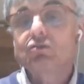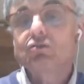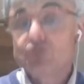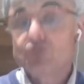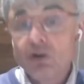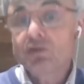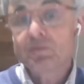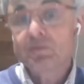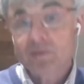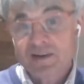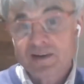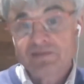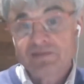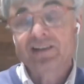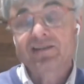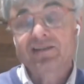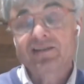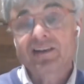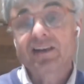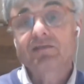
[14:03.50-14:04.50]
don't
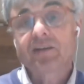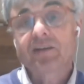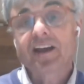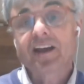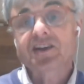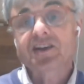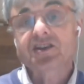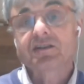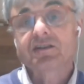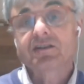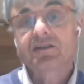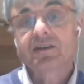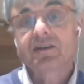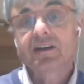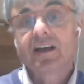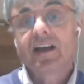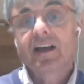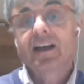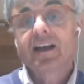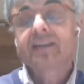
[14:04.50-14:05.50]
prevent infection,
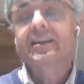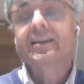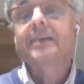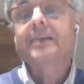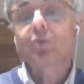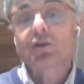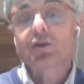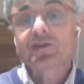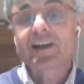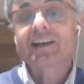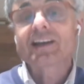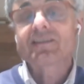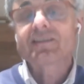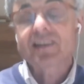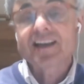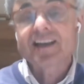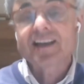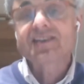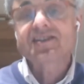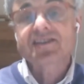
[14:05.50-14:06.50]
they protect
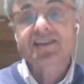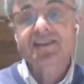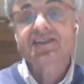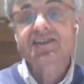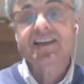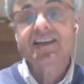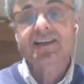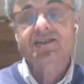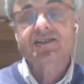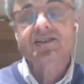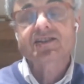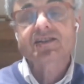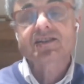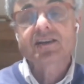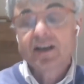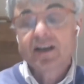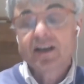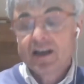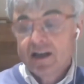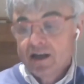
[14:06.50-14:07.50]
against disease.
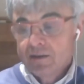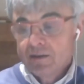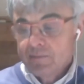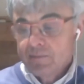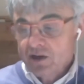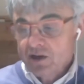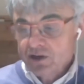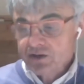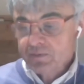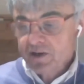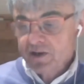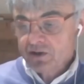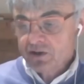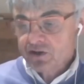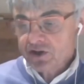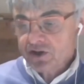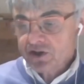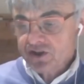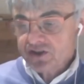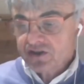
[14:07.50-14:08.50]
Because we are
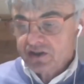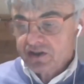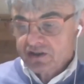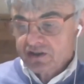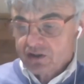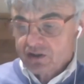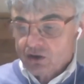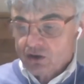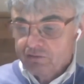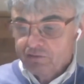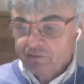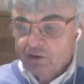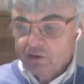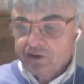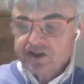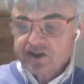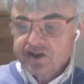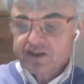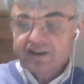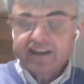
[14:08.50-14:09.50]
just,
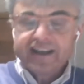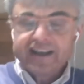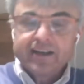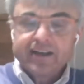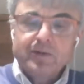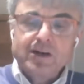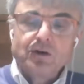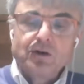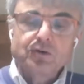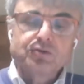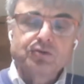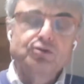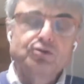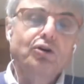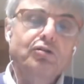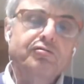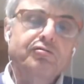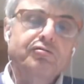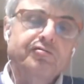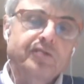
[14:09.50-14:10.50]
unfortunately, we look
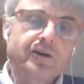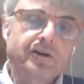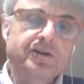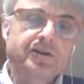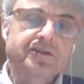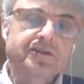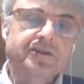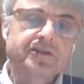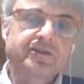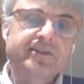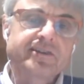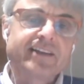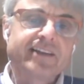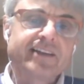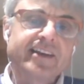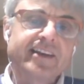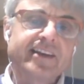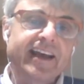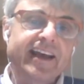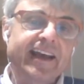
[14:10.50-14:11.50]
no further
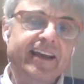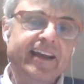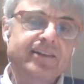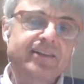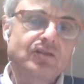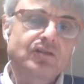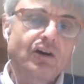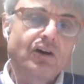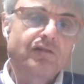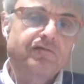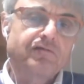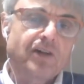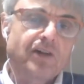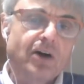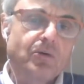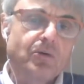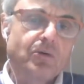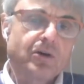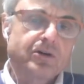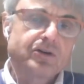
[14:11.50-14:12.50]
than the end of
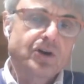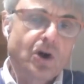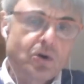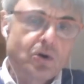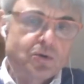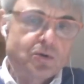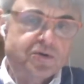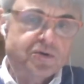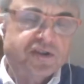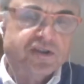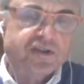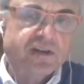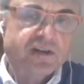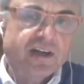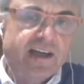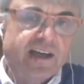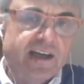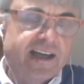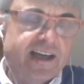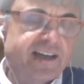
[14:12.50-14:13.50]
our nose.
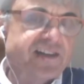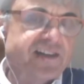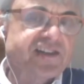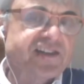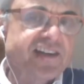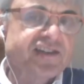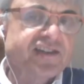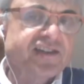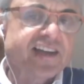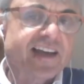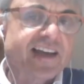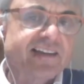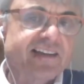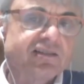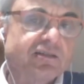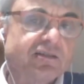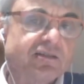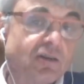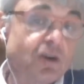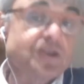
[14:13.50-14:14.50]
In a sense that
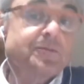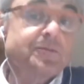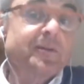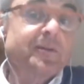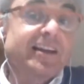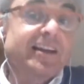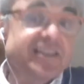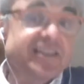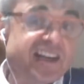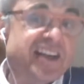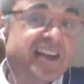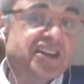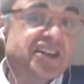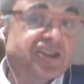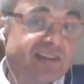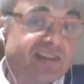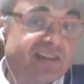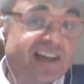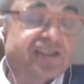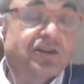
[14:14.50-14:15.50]

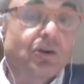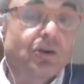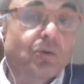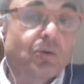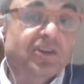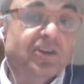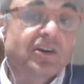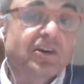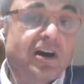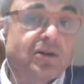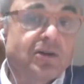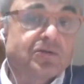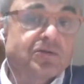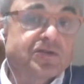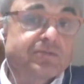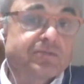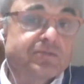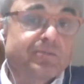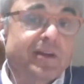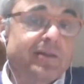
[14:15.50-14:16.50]
hospitalization, that's all what
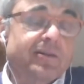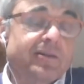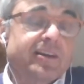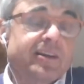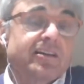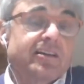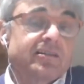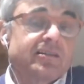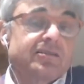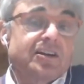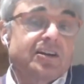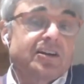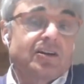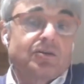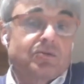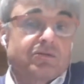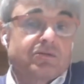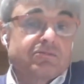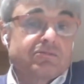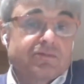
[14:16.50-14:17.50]
counts, you
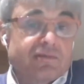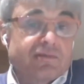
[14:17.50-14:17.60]
know,